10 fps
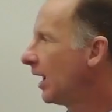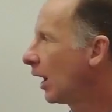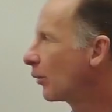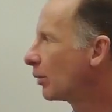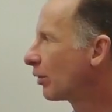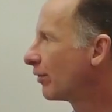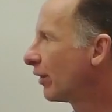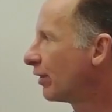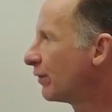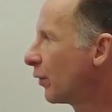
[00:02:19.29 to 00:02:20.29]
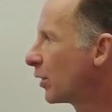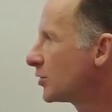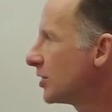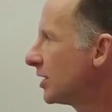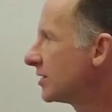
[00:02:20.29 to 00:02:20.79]
and we were very
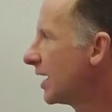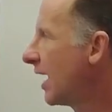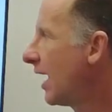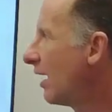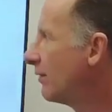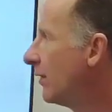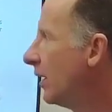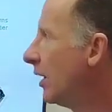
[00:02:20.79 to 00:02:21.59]
fortunate to have